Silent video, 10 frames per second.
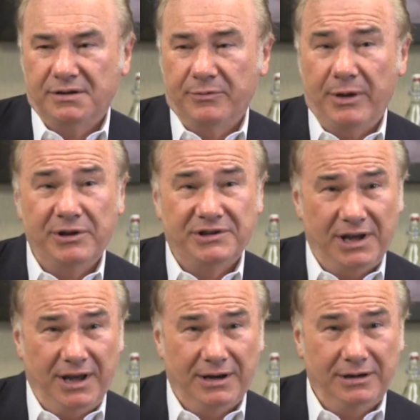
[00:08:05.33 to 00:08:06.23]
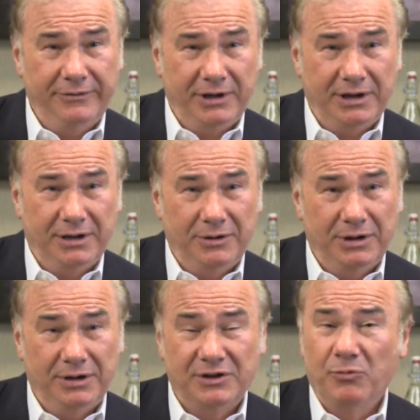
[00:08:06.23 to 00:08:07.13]
to maybe start living in
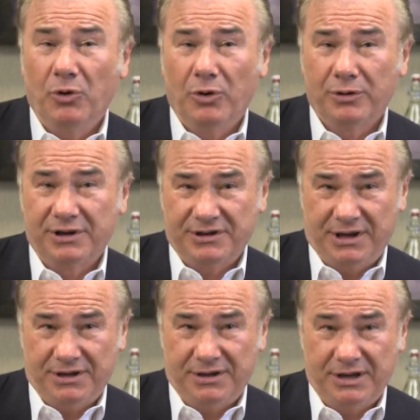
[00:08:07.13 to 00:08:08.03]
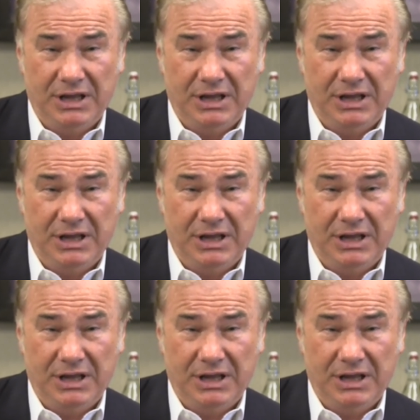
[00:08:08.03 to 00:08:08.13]
a small organization.